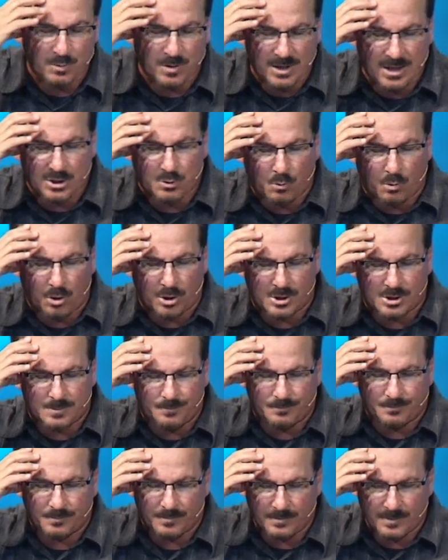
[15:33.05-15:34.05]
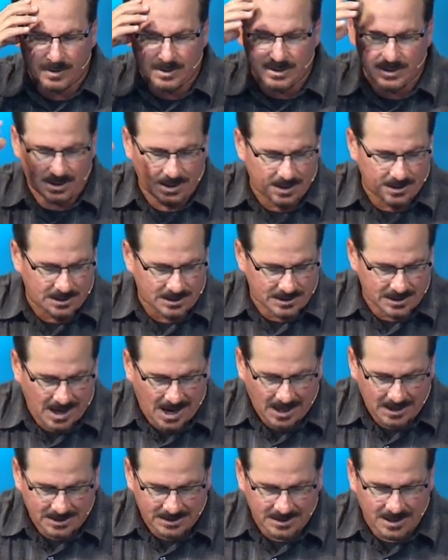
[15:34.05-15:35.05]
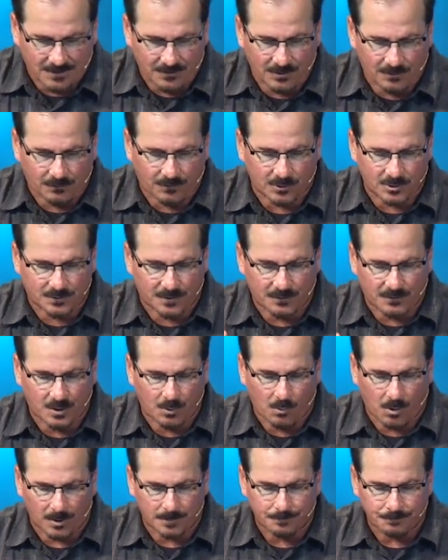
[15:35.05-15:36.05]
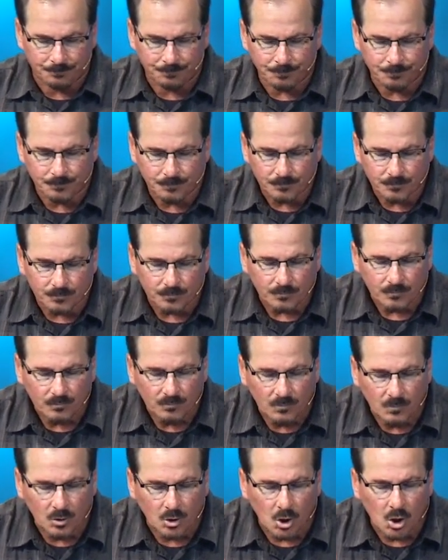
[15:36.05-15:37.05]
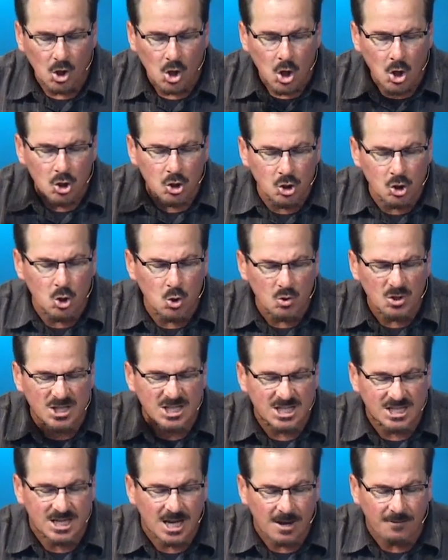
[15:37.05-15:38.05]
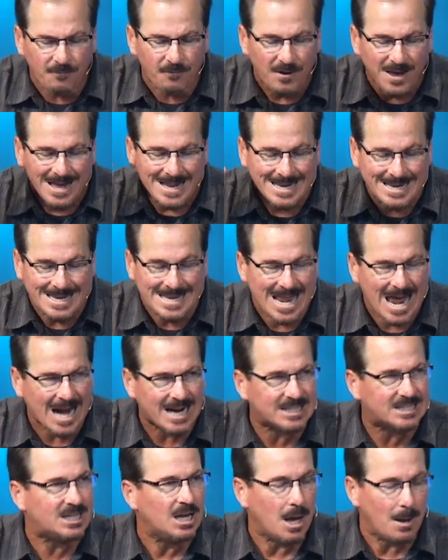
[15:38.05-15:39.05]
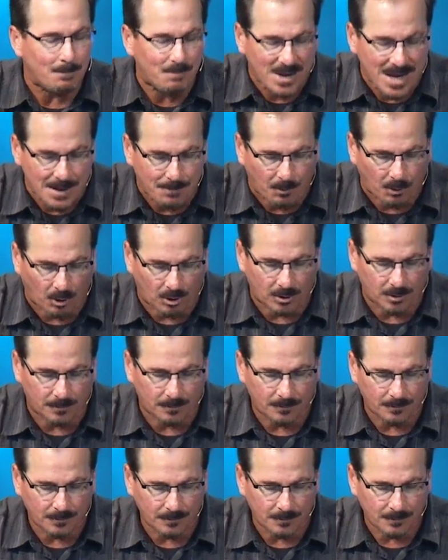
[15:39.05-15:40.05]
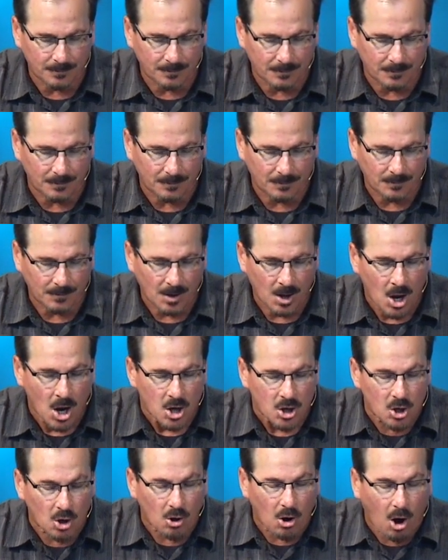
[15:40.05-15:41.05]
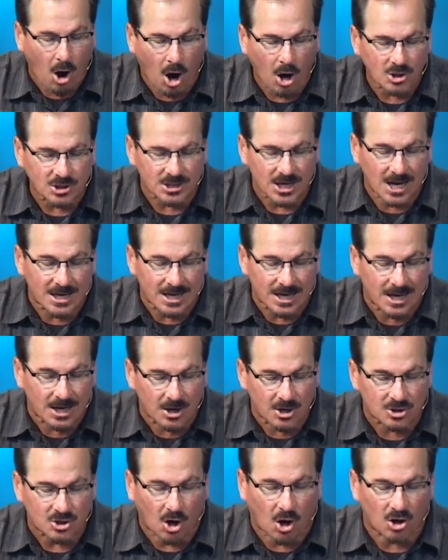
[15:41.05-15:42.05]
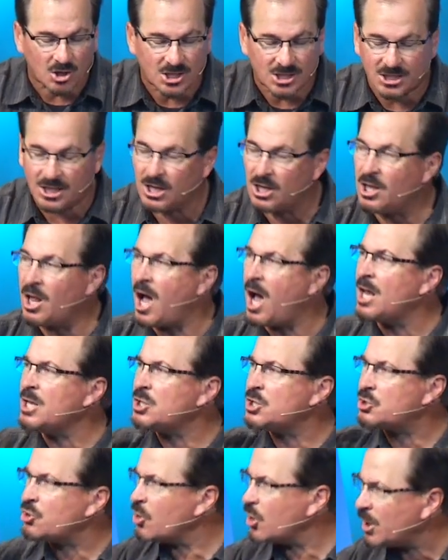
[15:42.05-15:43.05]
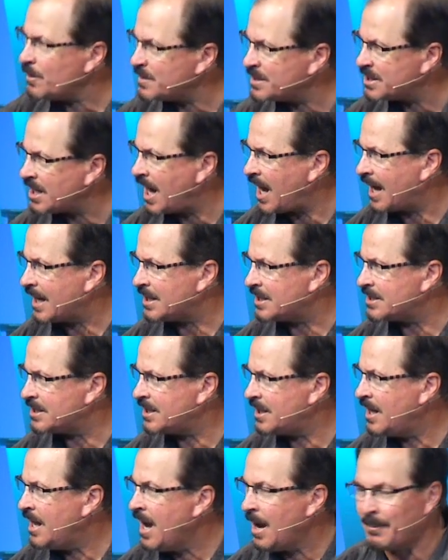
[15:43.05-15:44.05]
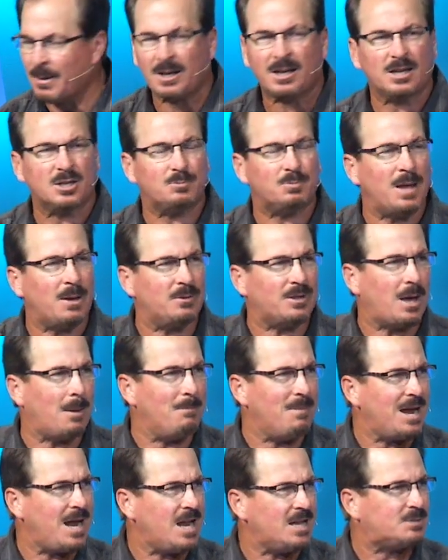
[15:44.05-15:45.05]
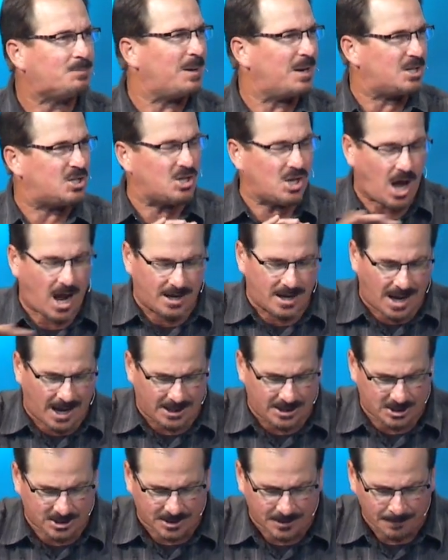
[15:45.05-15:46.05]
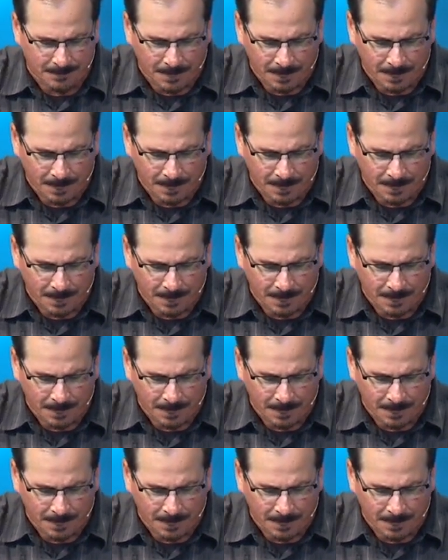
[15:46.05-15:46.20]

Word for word: with these words this is, this is Acts 7, verse 51. You stiff necked people, your hearts and ears are still uncircumcised. I'm not gonna explain what that means, but it's not nice,